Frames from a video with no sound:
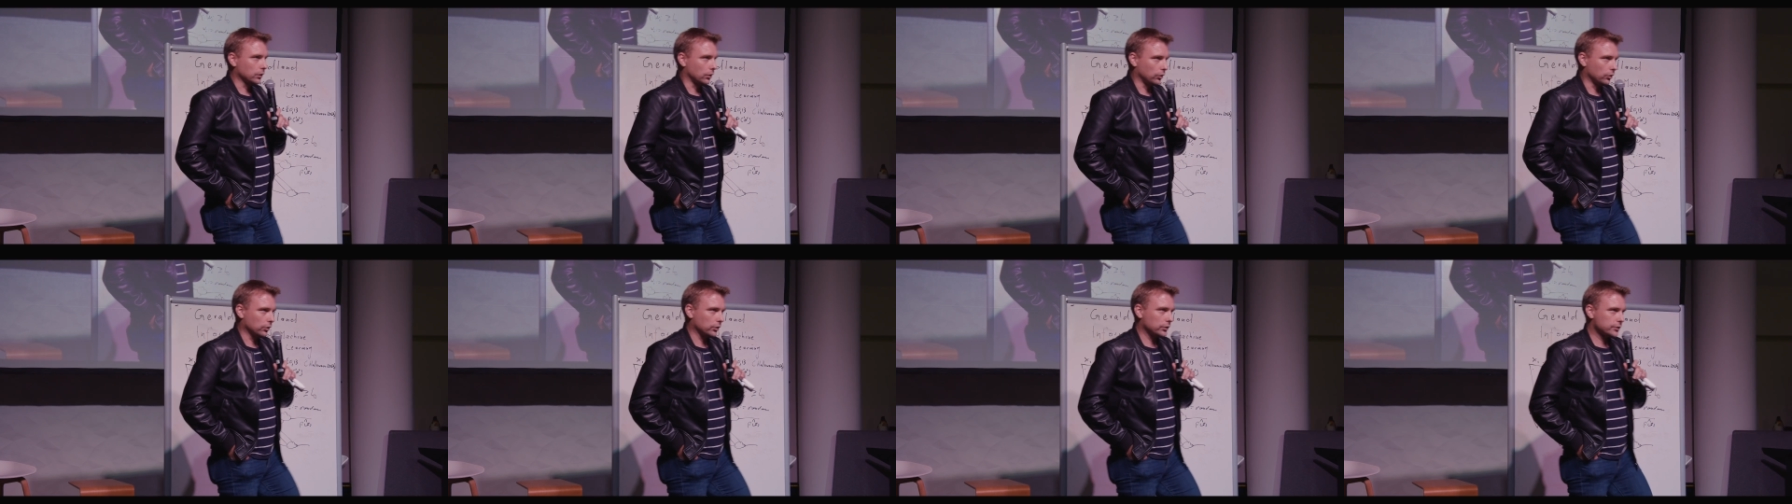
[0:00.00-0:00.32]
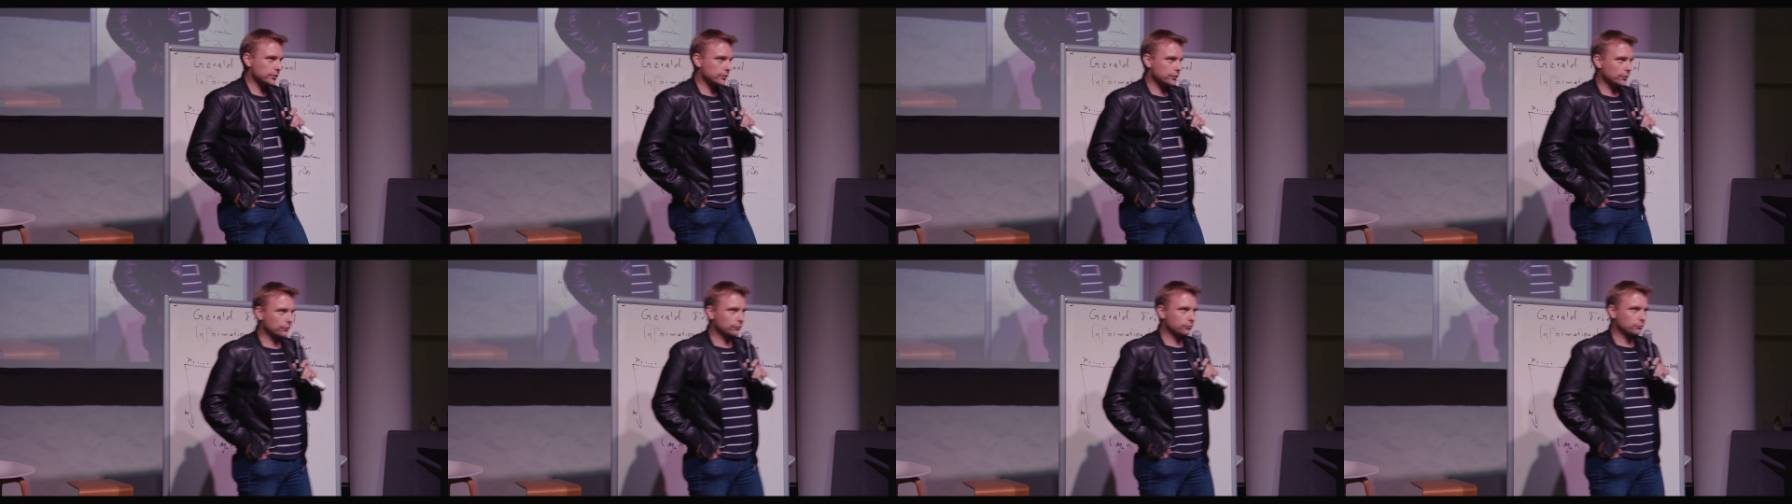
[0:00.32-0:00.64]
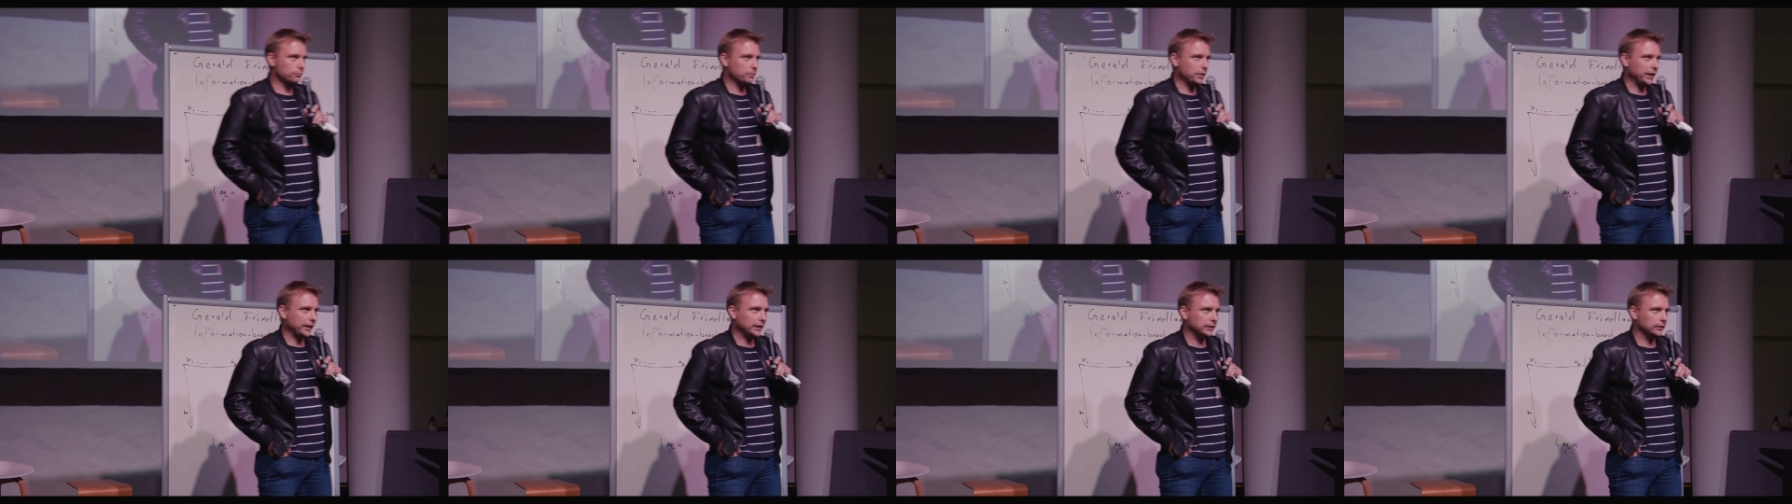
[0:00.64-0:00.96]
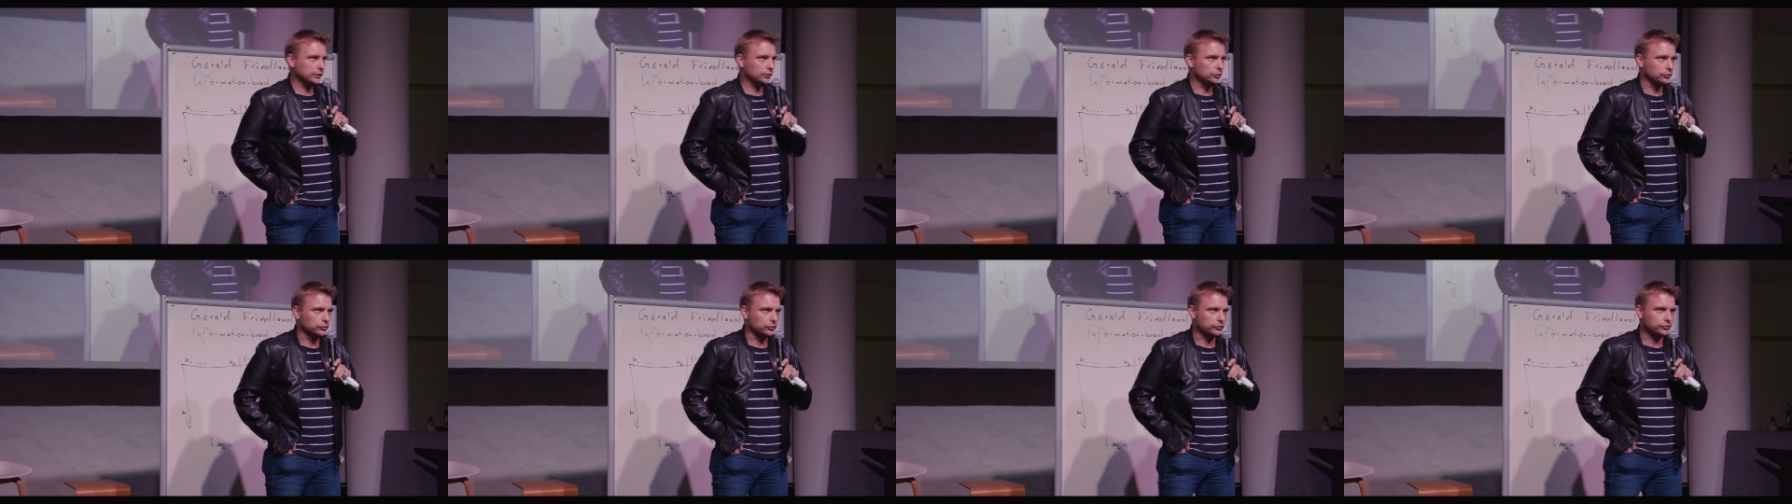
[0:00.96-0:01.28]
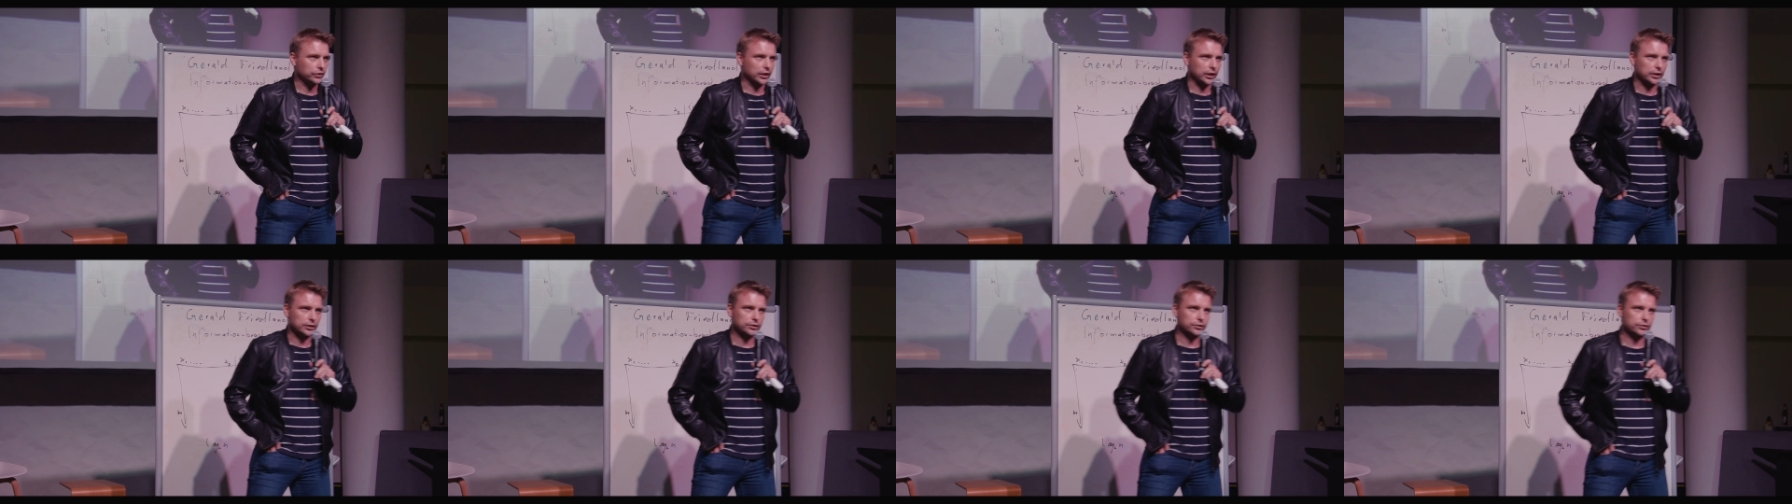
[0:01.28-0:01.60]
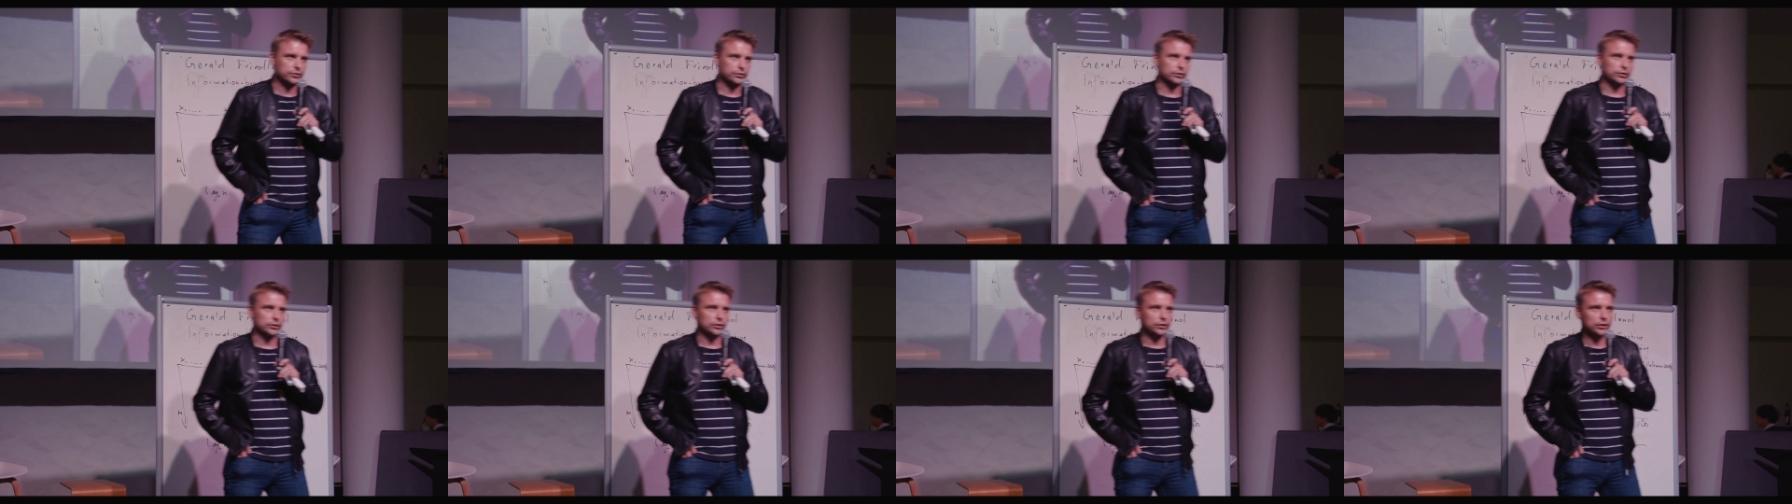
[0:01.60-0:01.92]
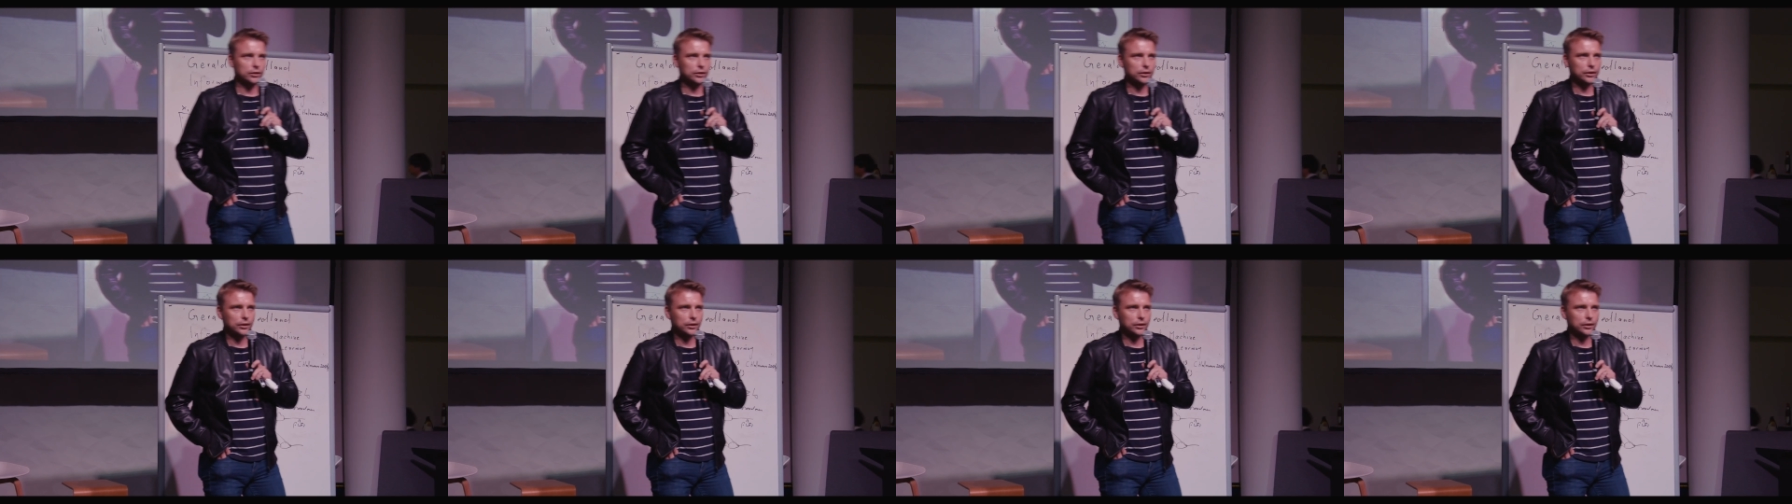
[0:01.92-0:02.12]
orders of magnitude faster,